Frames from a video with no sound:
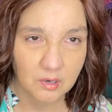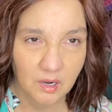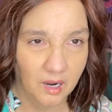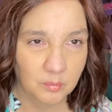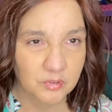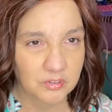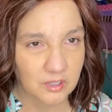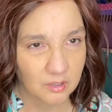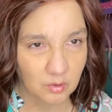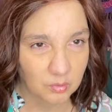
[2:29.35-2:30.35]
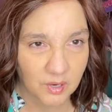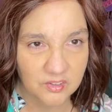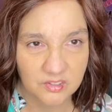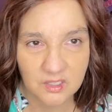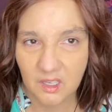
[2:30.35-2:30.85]
I wasn't going to go crazy
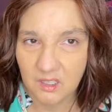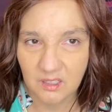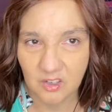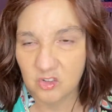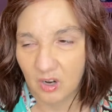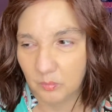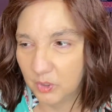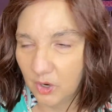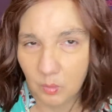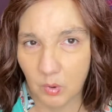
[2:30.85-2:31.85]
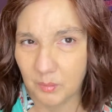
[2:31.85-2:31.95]
getting that John Rene one